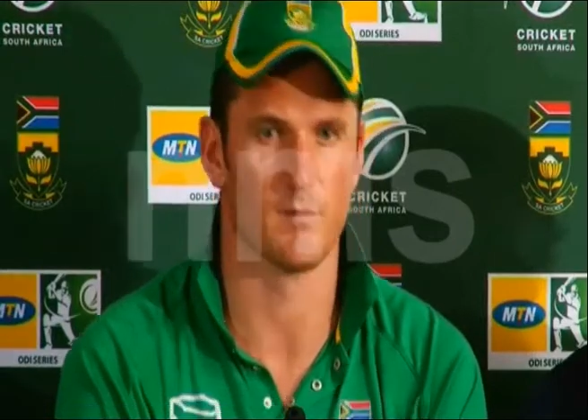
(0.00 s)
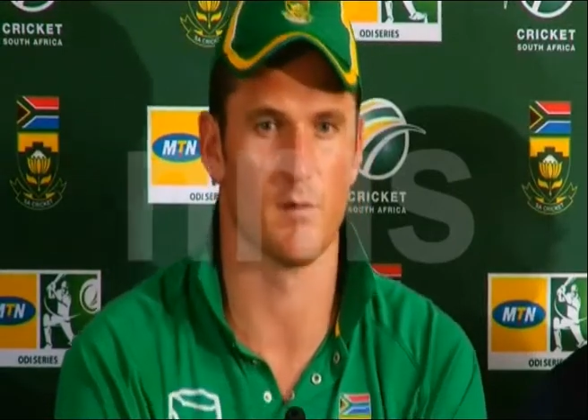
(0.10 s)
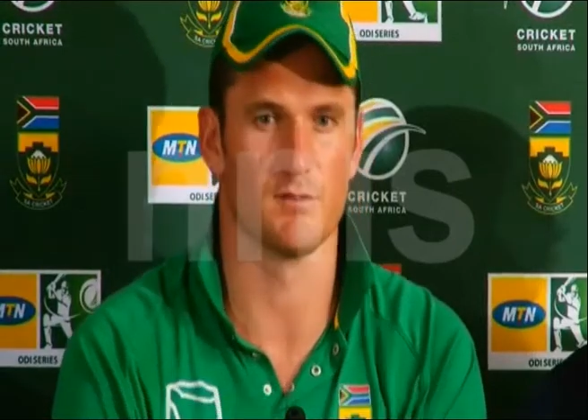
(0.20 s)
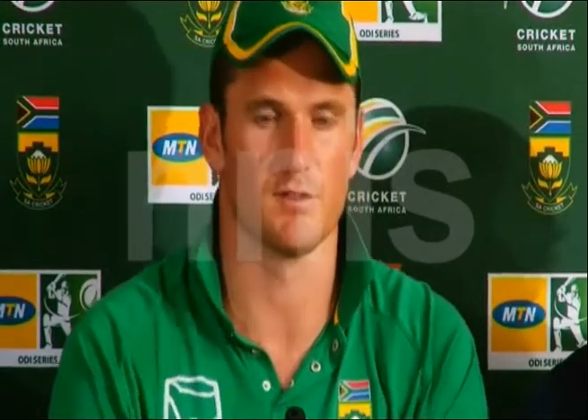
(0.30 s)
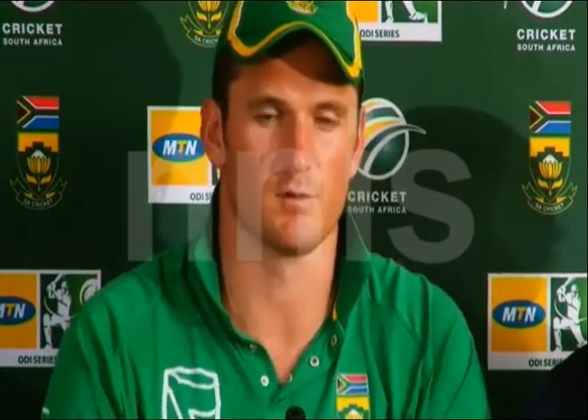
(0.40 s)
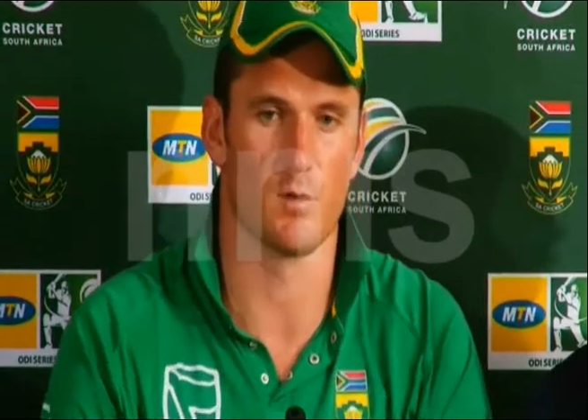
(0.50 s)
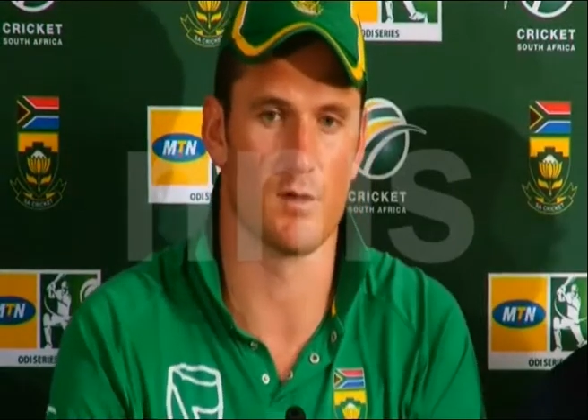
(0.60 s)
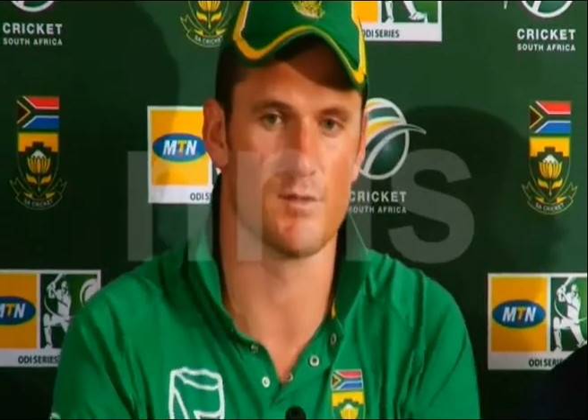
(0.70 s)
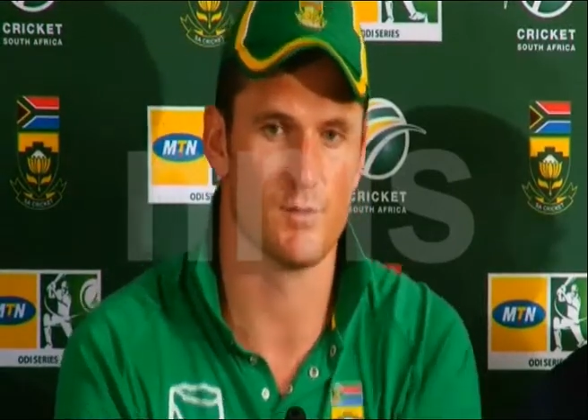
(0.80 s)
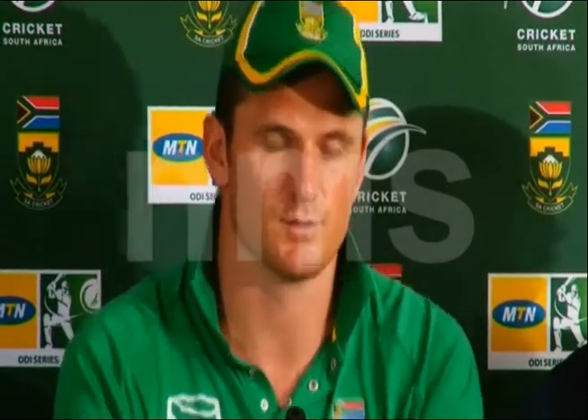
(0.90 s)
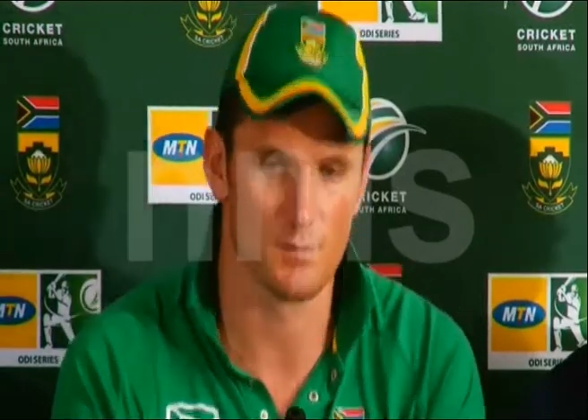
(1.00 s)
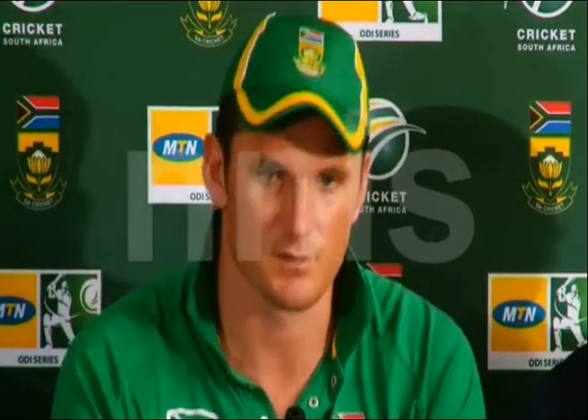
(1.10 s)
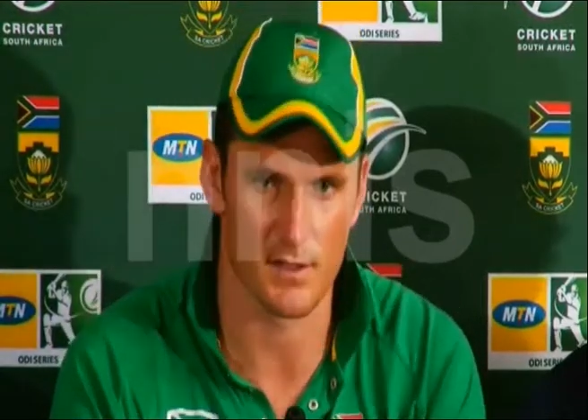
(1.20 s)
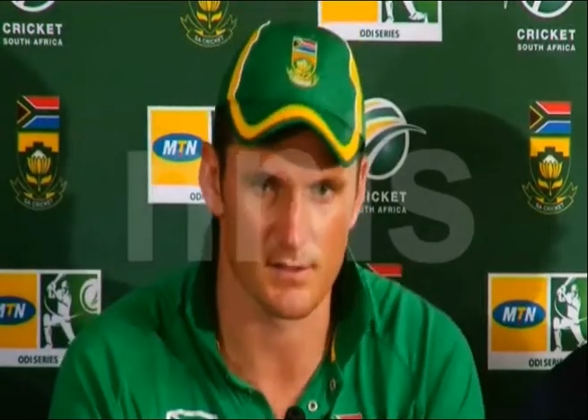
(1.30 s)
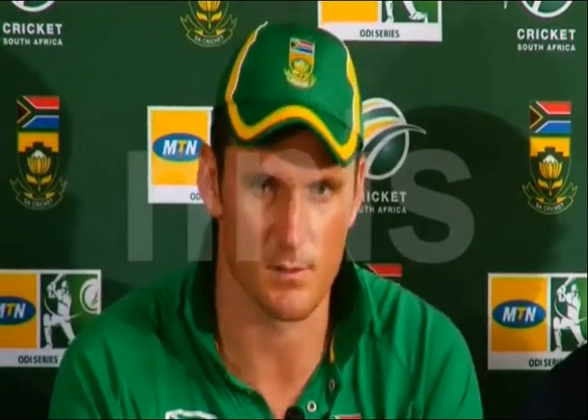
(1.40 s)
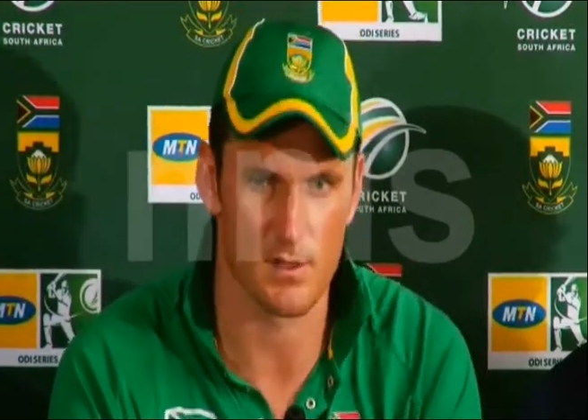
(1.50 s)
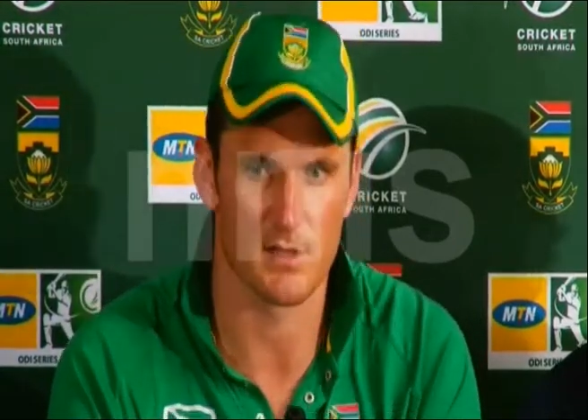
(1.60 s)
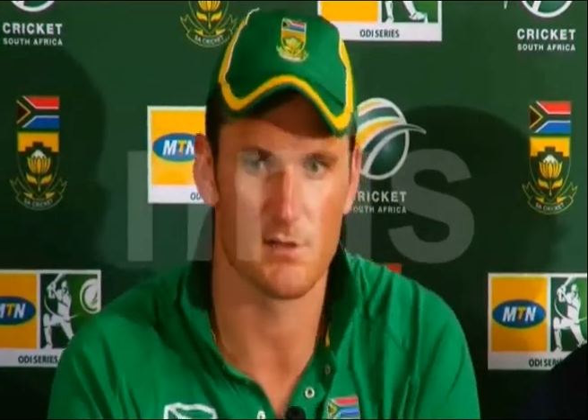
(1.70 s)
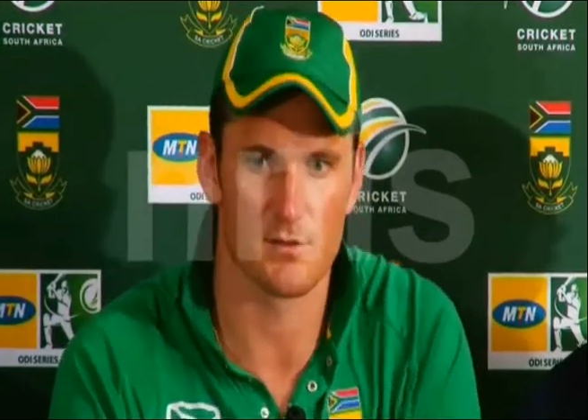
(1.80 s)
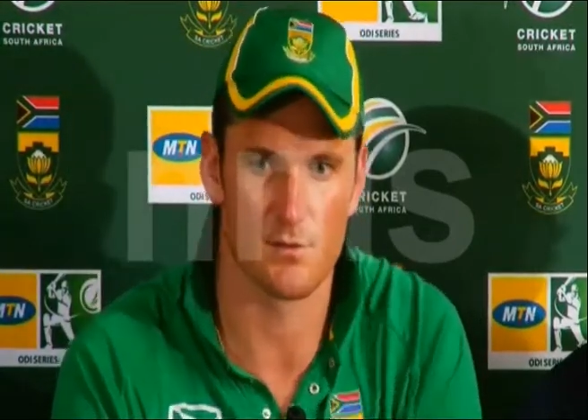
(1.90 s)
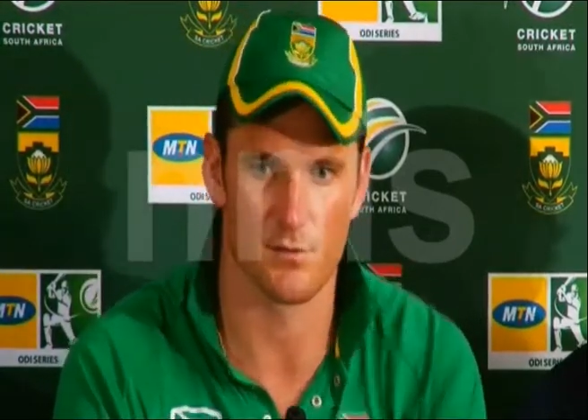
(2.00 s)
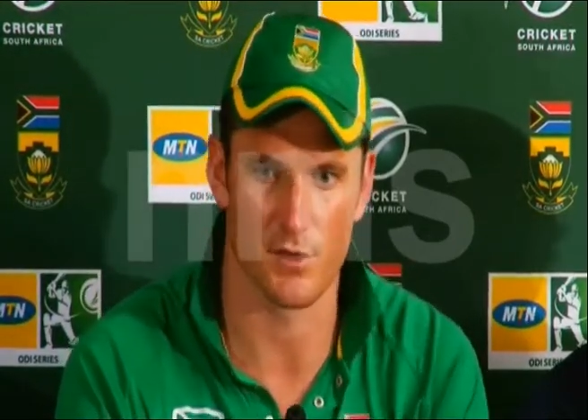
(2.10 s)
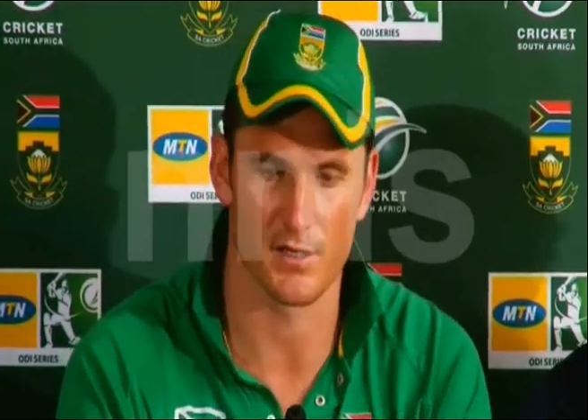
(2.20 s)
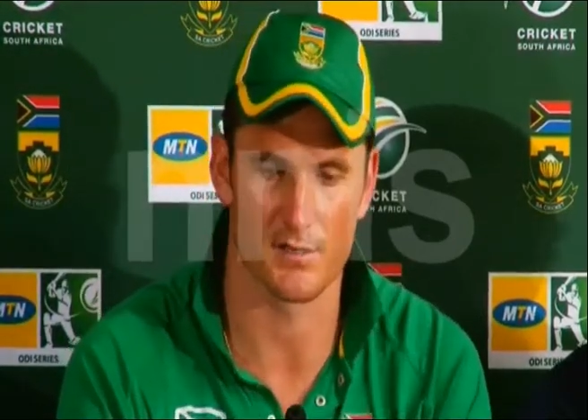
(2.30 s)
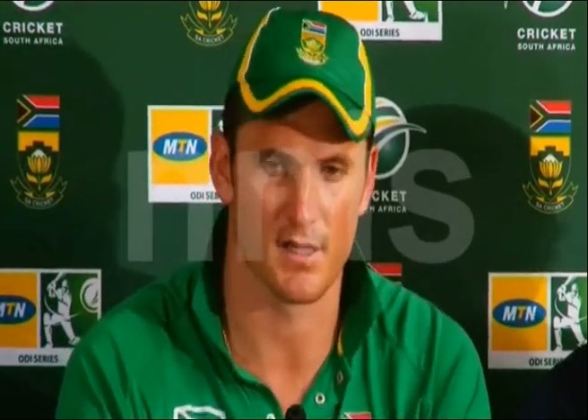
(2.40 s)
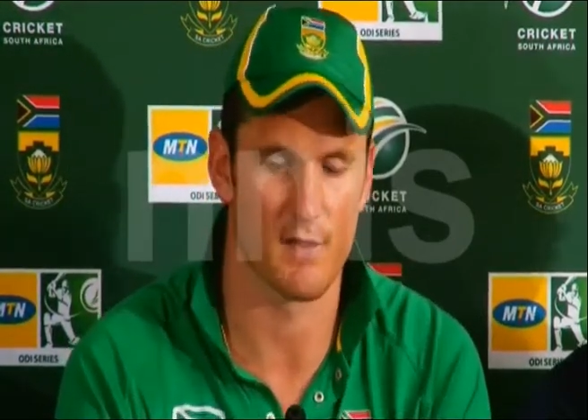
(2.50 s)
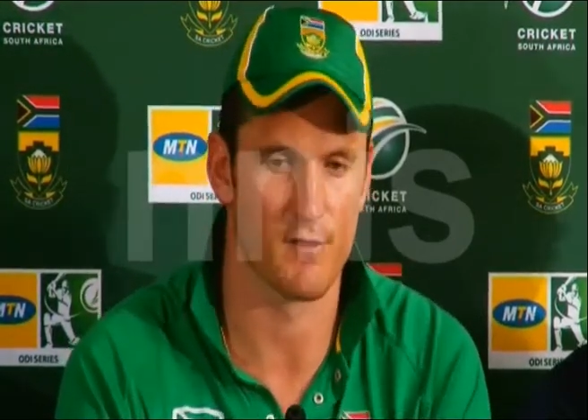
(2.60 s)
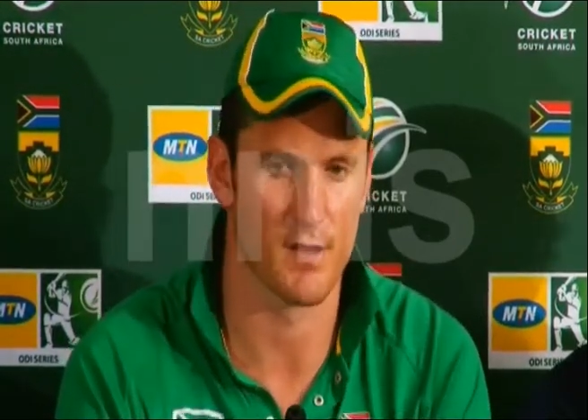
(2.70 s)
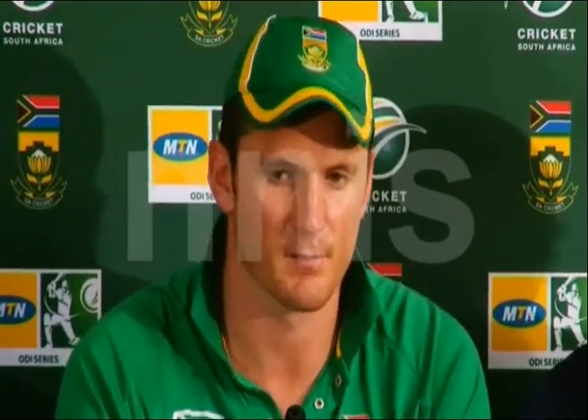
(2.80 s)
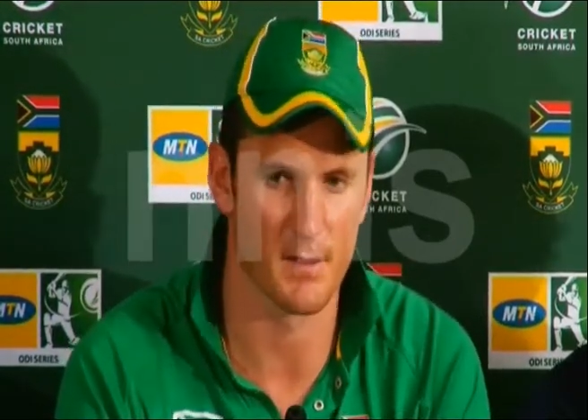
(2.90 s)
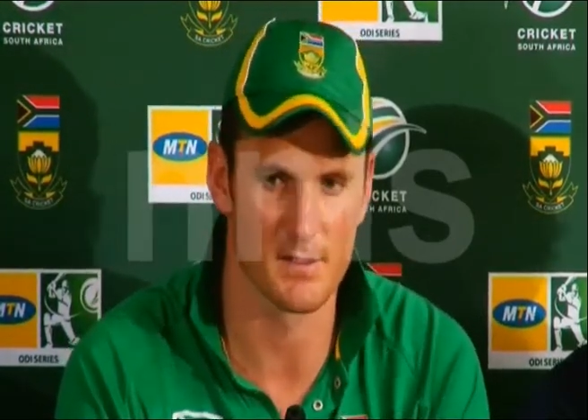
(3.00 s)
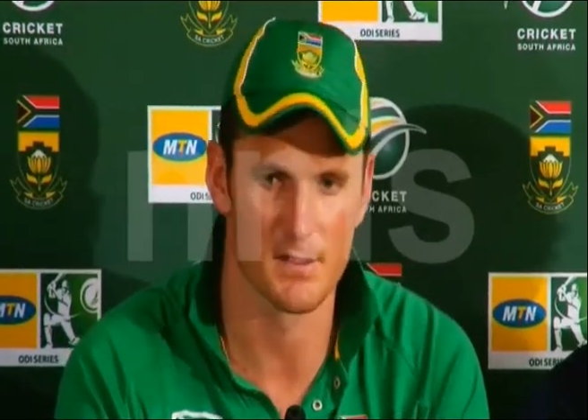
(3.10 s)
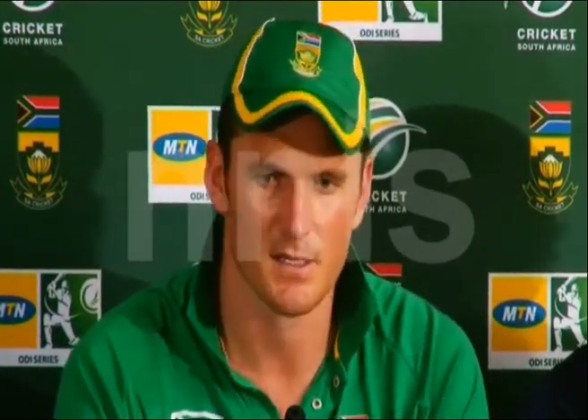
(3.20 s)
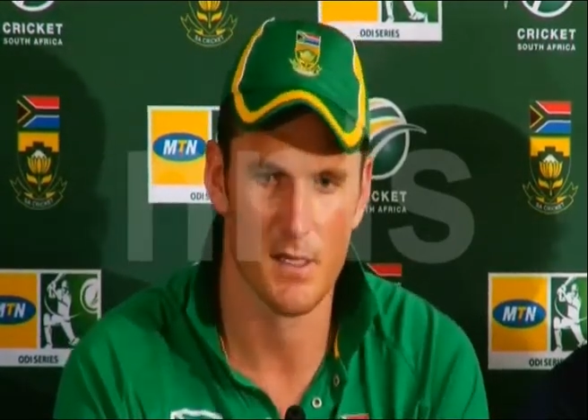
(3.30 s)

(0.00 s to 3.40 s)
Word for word: we've obviously got one or two things that we need to do for cricket South Africa, but